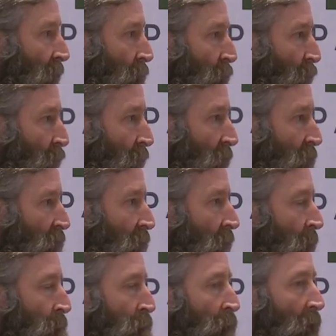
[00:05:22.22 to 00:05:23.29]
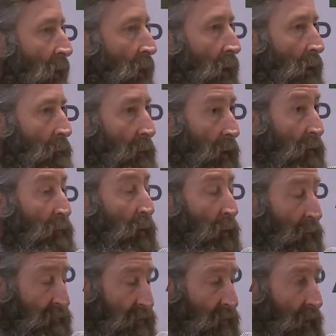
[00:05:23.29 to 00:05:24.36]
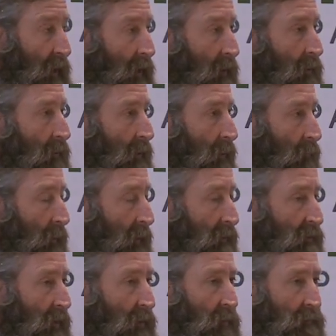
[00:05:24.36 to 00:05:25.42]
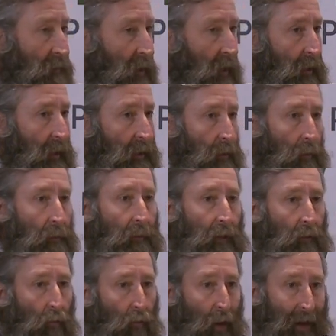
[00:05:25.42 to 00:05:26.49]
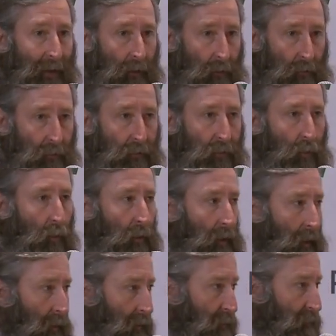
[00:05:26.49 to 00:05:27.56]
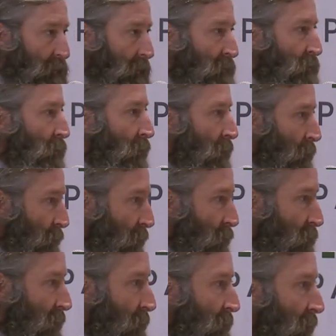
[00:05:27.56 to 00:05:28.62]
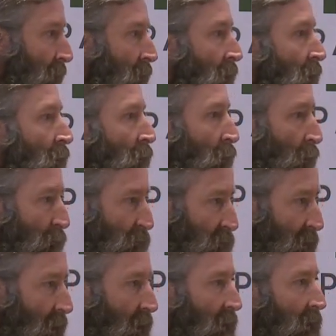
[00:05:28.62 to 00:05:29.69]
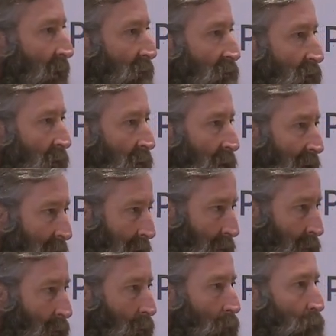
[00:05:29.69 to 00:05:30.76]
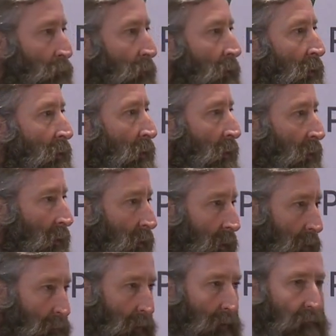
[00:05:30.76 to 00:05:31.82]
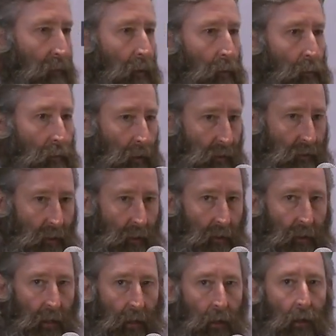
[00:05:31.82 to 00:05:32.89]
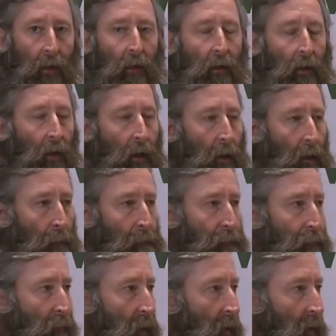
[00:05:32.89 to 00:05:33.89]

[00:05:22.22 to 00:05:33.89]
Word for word: imports, um, of hoof stock. And when I say hoof stock, I don't mean rhinos or elephants or hippos. I mean hoof stock as in antelope, uh, Cape buffalo, things like that. Um,